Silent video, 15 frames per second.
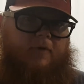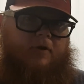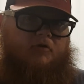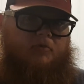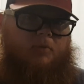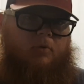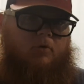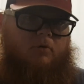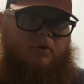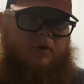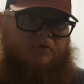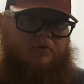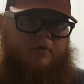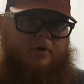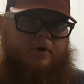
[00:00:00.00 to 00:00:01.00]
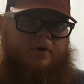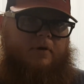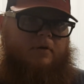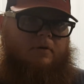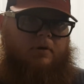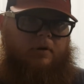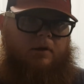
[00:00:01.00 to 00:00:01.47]
vegetable
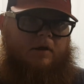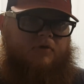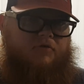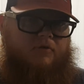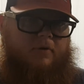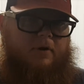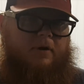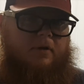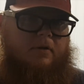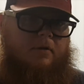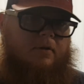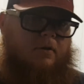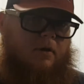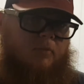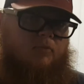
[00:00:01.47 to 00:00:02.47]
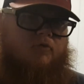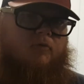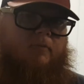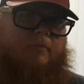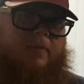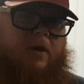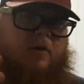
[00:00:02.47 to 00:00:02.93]
glycerin comes
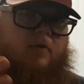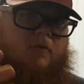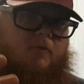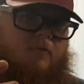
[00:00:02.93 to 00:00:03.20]
from